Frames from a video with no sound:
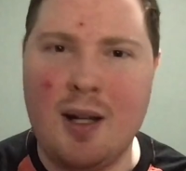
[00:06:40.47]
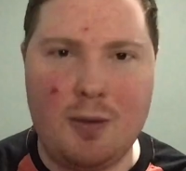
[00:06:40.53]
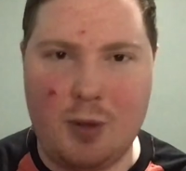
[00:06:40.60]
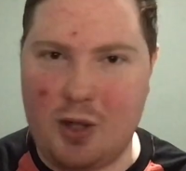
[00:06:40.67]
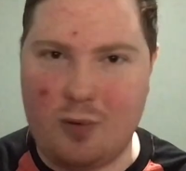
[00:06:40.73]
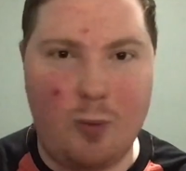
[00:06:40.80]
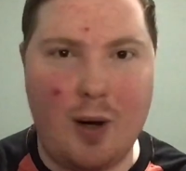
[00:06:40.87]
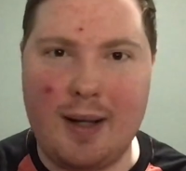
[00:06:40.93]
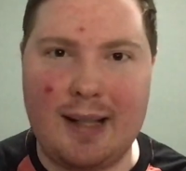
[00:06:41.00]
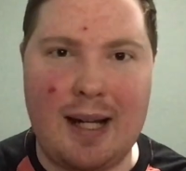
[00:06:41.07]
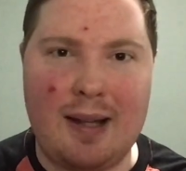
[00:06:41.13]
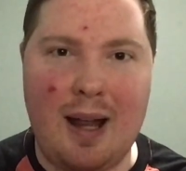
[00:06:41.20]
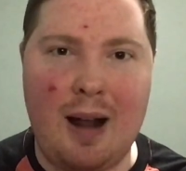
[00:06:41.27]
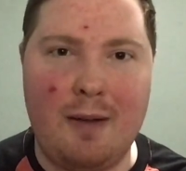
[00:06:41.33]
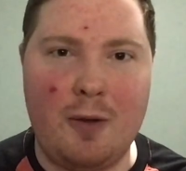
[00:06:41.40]
Just wanted to get
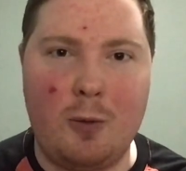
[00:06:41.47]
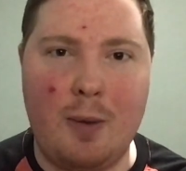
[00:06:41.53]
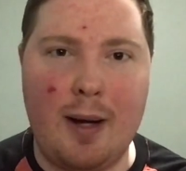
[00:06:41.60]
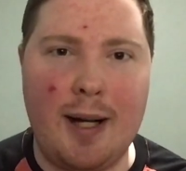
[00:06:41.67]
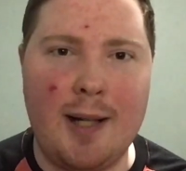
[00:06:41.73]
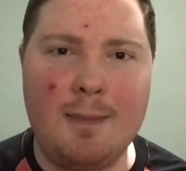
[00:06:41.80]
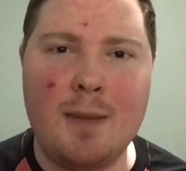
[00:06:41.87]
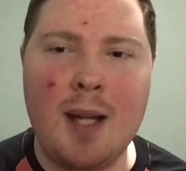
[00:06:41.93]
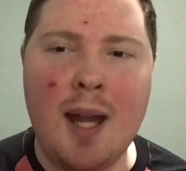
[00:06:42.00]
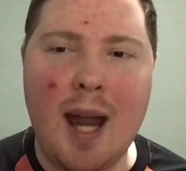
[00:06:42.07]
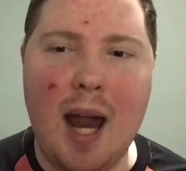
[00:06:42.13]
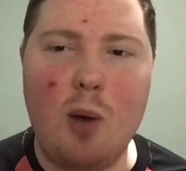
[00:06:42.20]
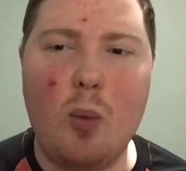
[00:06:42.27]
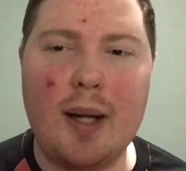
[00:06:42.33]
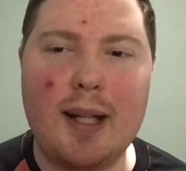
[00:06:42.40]
that out of the way.
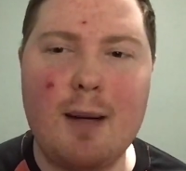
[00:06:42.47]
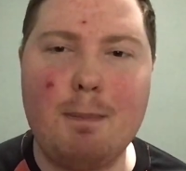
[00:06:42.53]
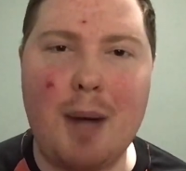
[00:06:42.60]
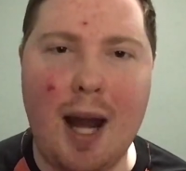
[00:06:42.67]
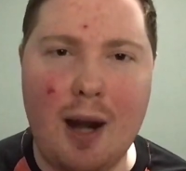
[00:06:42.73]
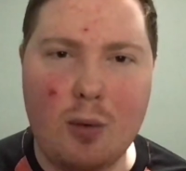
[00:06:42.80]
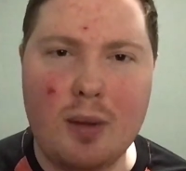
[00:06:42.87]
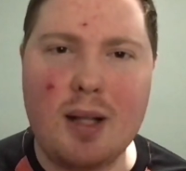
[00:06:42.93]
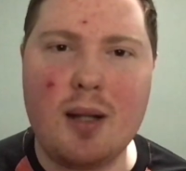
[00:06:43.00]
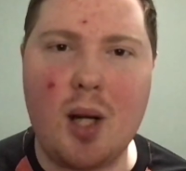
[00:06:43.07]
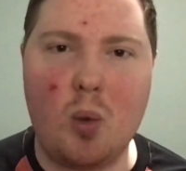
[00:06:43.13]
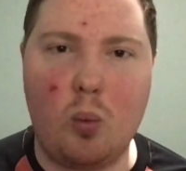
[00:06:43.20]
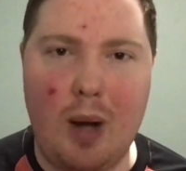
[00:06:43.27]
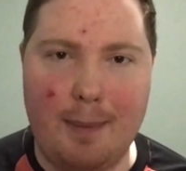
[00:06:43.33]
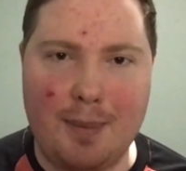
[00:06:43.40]
And when comparing their
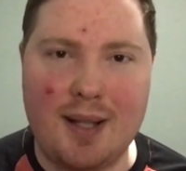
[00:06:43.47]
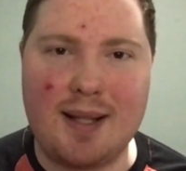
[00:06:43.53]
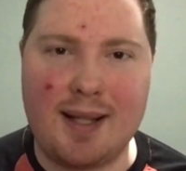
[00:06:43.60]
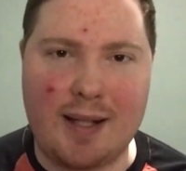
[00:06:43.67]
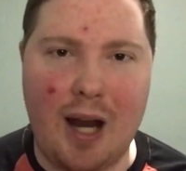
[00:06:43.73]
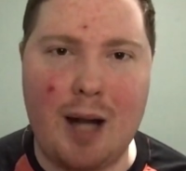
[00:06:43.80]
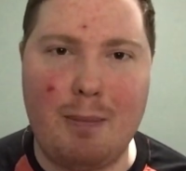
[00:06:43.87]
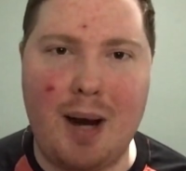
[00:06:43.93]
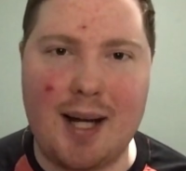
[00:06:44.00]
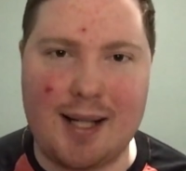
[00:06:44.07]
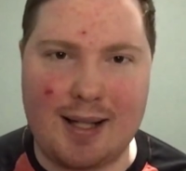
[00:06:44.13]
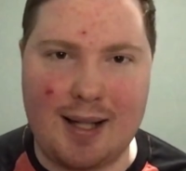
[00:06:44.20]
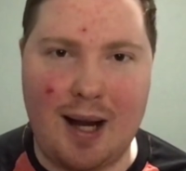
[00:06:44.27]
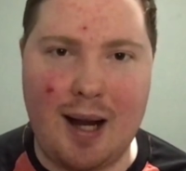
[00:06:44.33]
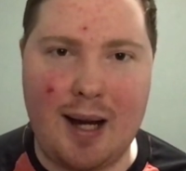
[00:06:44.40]
weapons side by
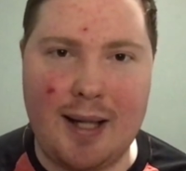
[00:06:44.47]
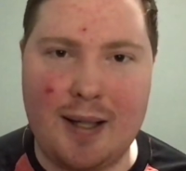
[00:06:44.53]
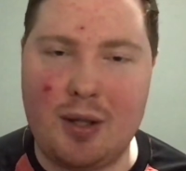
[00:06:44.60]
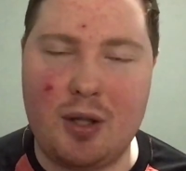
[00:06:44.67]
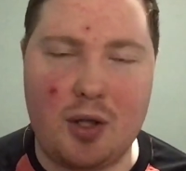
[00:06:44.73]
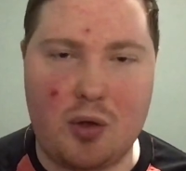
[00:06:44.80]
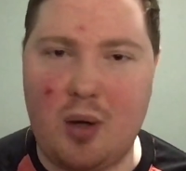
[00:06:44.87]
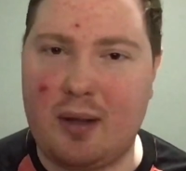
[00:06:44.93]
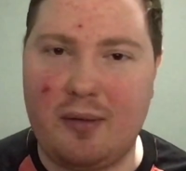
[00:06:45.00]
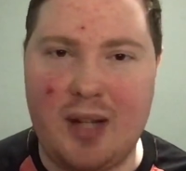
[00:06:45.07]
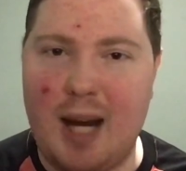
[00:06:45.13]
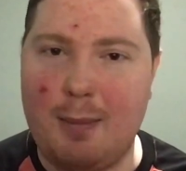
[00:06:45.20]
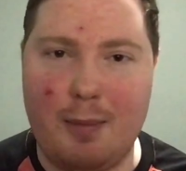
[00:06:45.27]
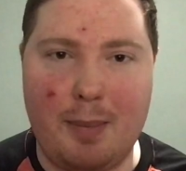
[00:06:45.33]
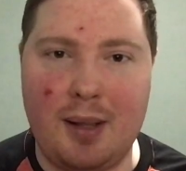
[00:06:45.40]
side and the destructive
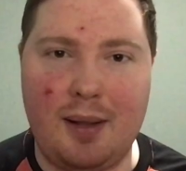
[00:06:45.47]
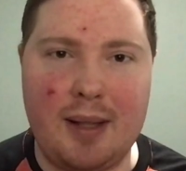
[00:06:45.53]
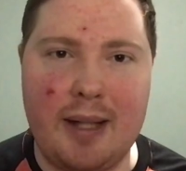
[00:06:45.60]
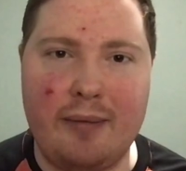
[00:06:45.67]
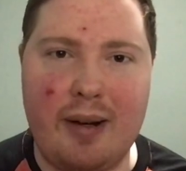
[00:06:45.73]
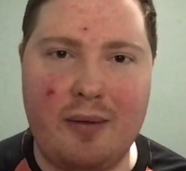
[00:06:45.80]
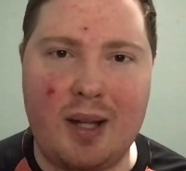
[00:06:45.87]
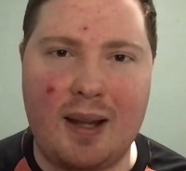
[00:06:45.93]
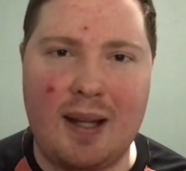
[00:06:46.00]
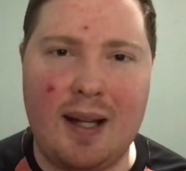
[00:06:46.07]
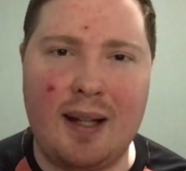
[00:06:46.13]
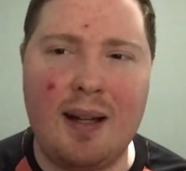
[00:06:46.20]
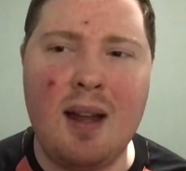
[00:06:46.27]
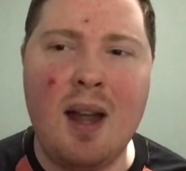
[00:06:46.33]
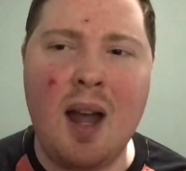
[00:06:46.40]
capability of
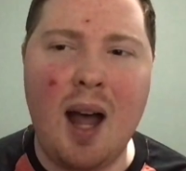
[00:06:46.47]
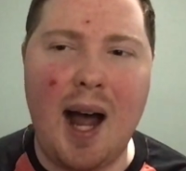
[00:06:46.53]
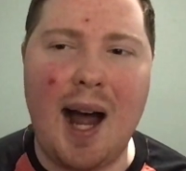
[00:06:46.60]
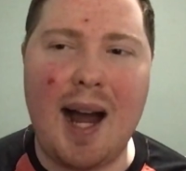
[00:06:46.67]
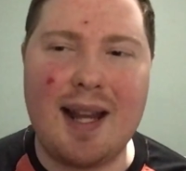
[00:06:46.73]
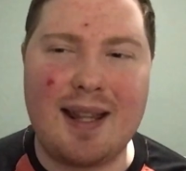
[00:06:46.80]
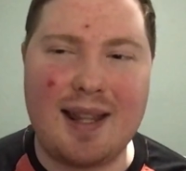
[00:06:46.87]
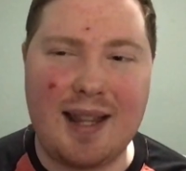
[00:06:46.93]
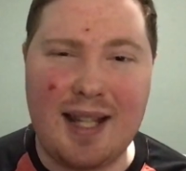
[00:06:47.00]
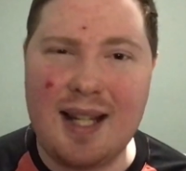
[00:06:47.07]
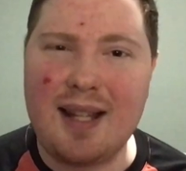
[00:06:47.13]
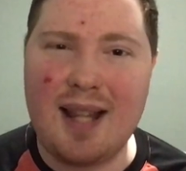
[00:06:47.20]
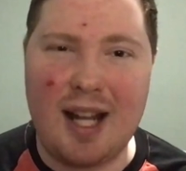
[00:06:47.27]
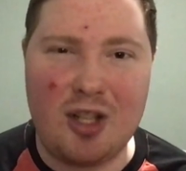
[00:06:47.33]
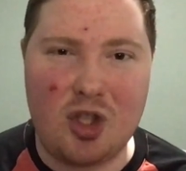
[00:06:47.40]
everything, I think
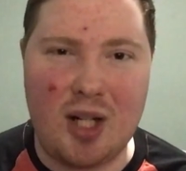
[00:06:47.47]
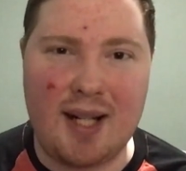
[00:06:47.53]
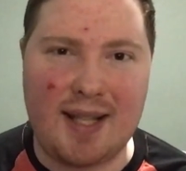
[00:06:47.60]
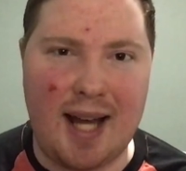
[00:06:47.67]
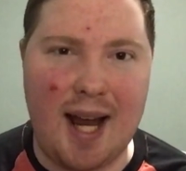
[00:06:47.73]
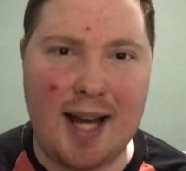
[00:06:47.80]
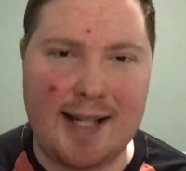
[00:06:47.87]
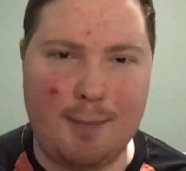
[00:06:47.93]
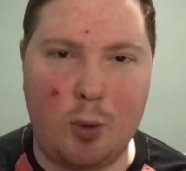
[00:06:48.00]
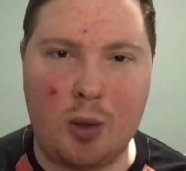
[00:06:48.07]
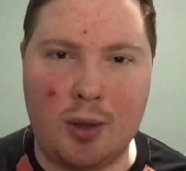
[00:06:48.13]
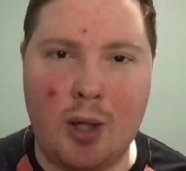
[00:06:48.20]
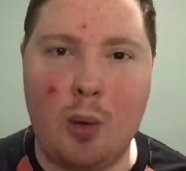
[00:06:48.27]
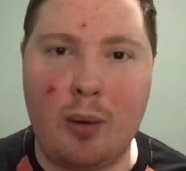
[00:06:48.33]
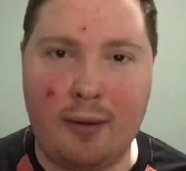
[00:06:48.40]
that Jinx has more
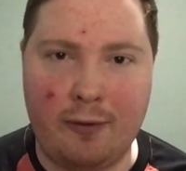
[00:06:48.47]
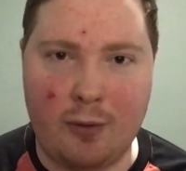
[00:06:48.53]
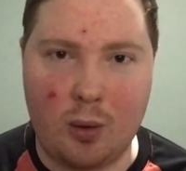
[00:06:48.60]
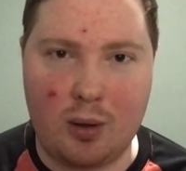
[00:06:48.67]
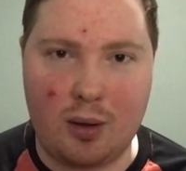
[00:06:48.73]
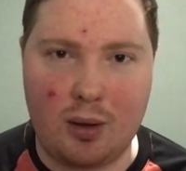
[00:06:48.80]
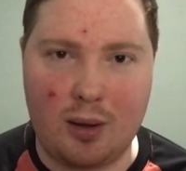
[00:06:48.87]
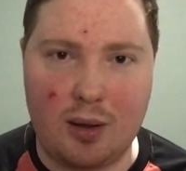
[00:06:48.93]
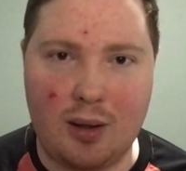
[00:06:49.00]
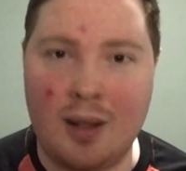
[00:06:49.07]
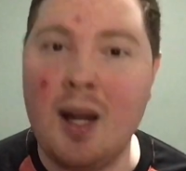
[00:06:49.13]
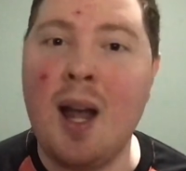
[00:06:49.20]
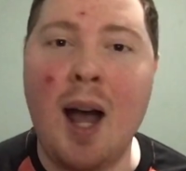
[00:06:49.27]
going for her.